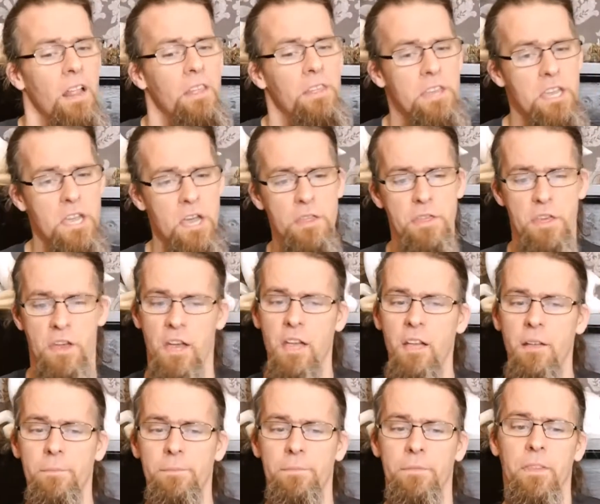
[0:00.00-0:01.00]
The
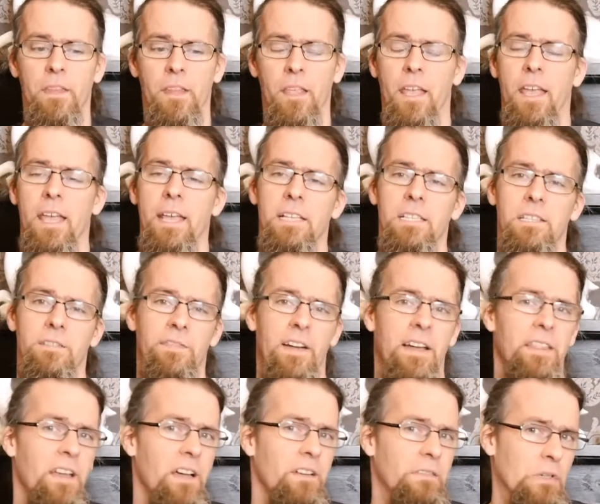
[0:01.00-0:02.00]
other is the
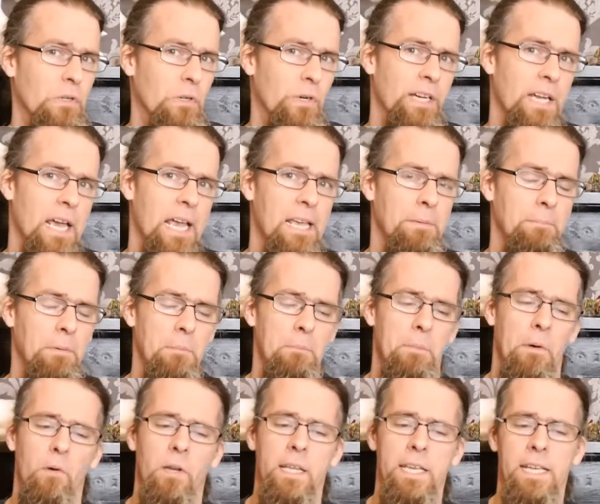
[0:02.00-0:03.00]
fact that I've joined a Blood
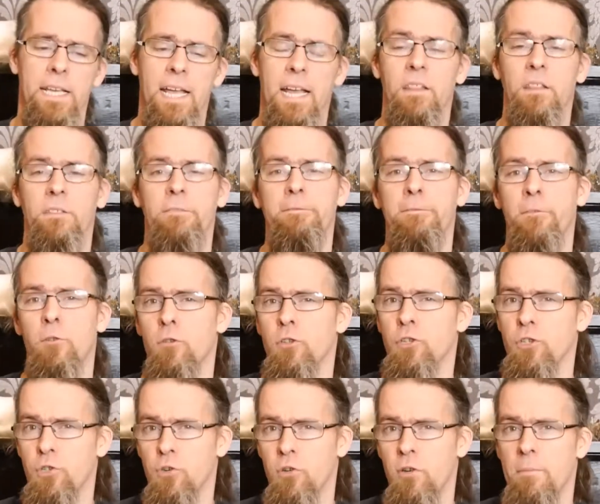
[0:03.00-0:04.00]
Bowl league at the Forge
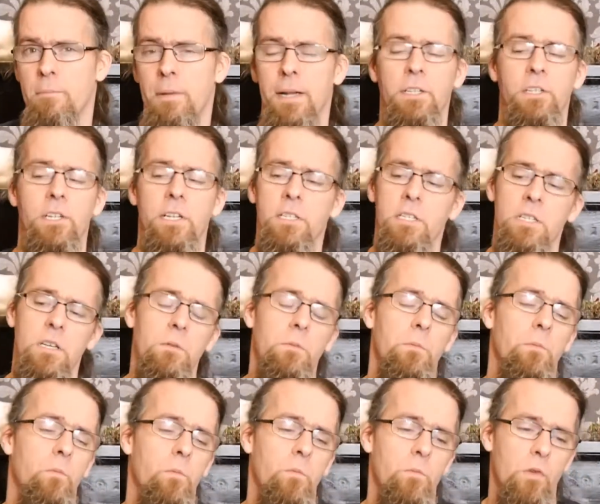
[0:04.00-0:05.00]
store in
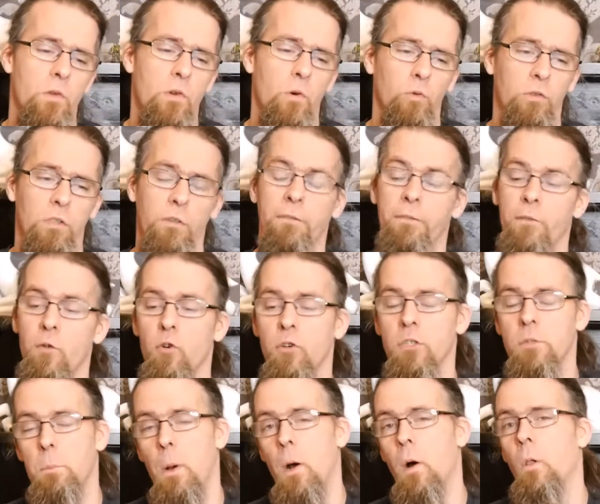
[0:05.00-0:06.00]
Manchester called the
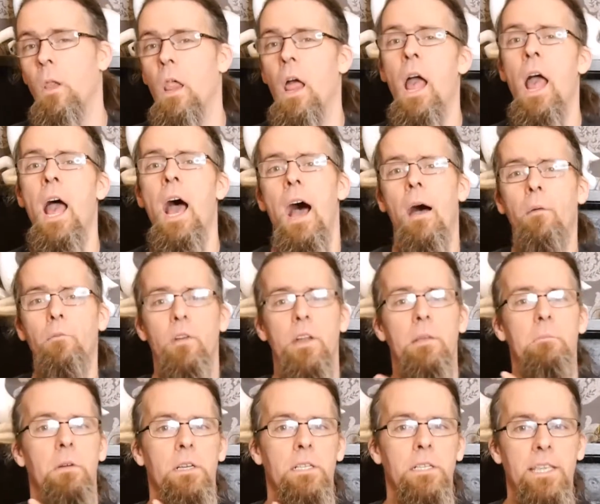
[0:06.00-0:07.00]
Forge Bowl. I'm
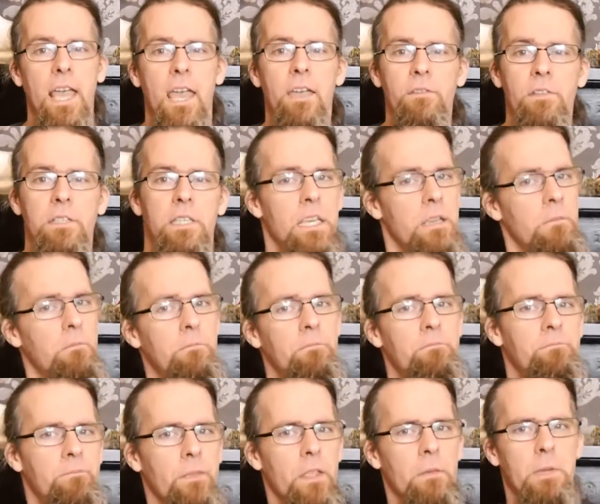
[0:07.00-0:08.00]
running my Skaven team
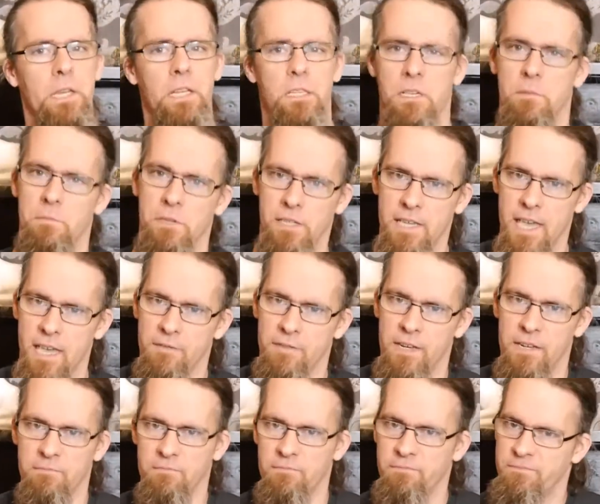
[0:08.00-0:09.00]
because I'm a
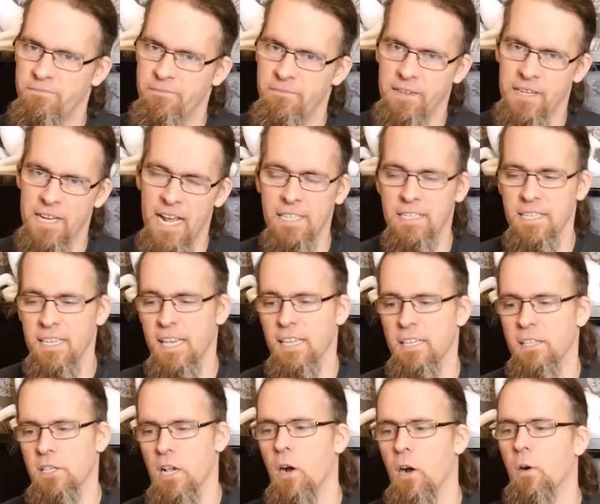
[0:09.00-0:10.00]
Skaven
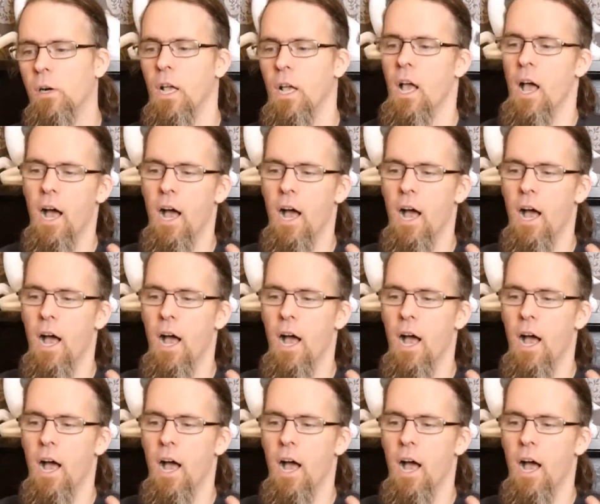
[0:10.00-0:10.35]
fanatic. So